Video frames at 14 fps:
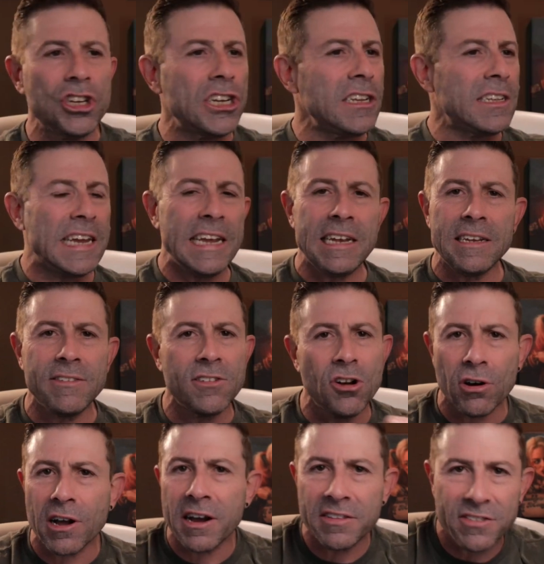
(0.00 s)
and teas and all
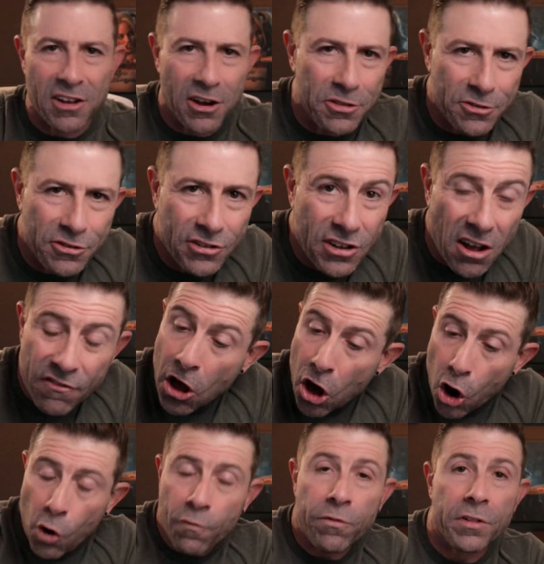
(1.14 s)
kinds of other stuff.
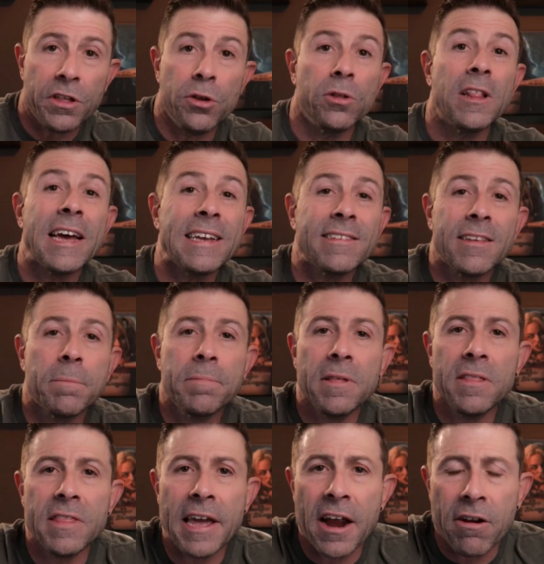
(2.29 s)
Hopefully, you like
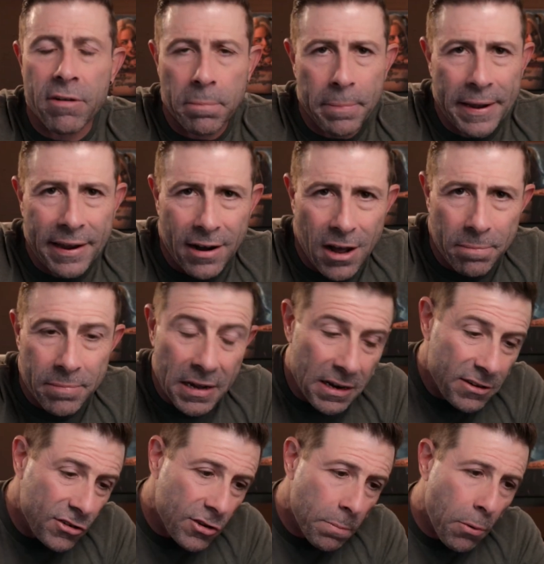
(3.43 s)
something there and pick it up
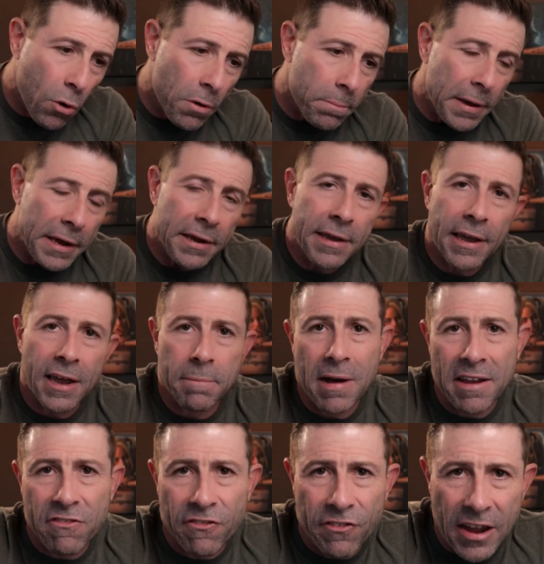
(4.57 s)
to support me and
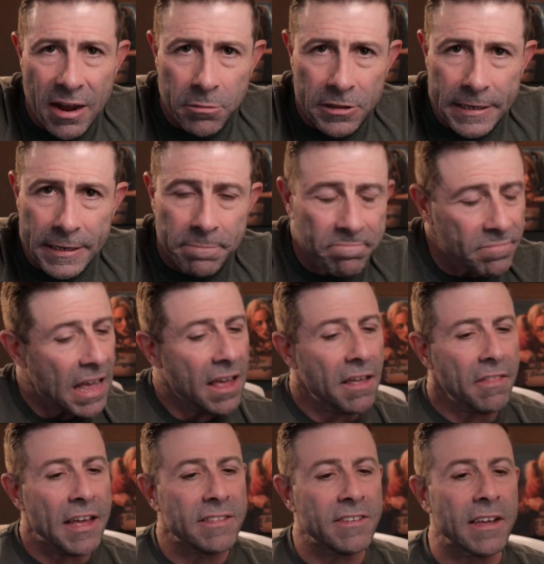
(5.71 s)
my family.
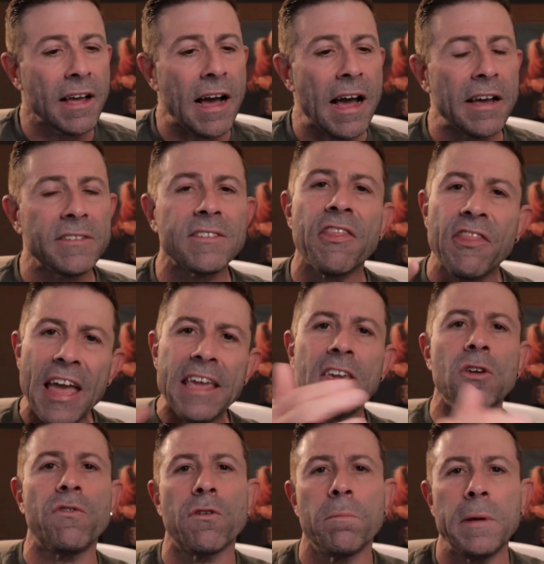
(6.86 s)
That's it, guys. Thank you
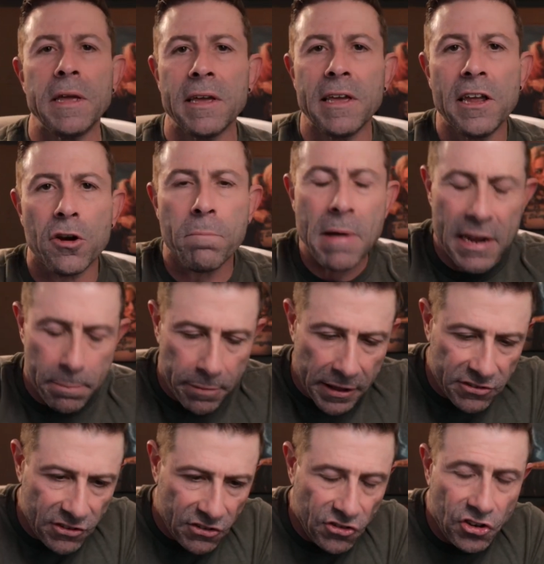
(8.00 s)
for being here. Many
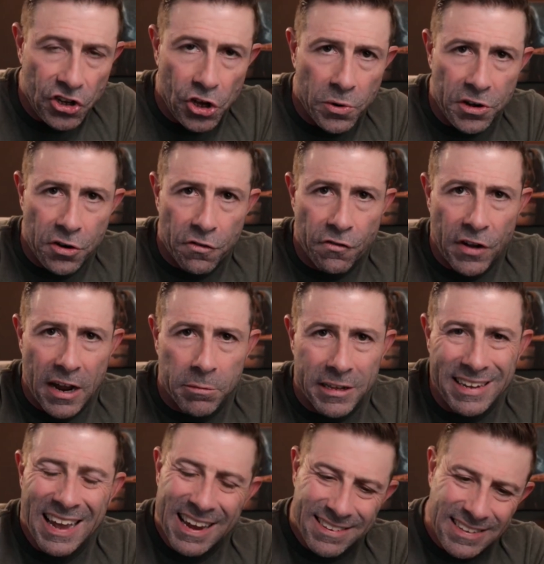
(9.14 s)
blessings to you and your family.
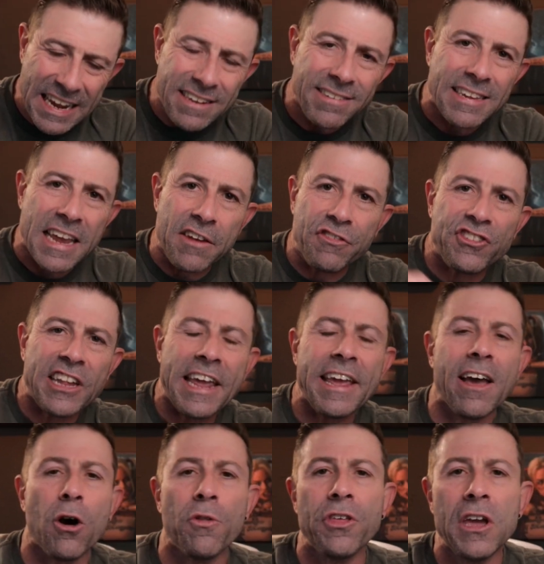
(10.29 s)
Stay safe, stay
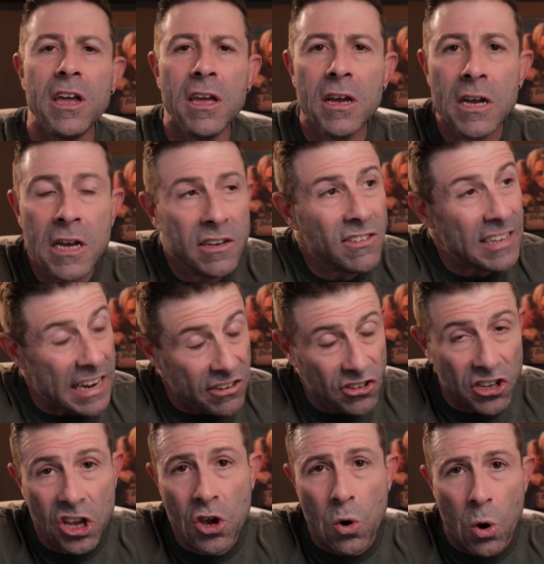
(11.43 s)
healthy, stay
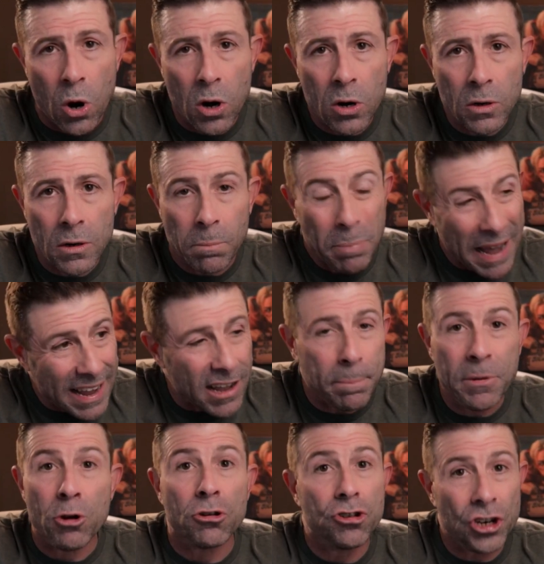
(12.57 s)
secure, back up
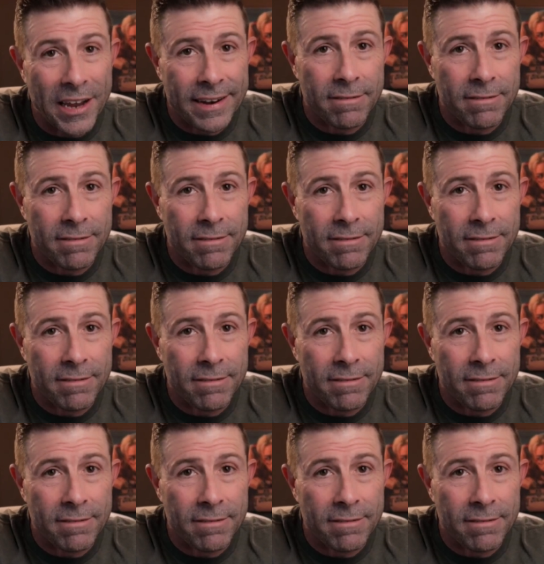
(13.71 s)
your shit.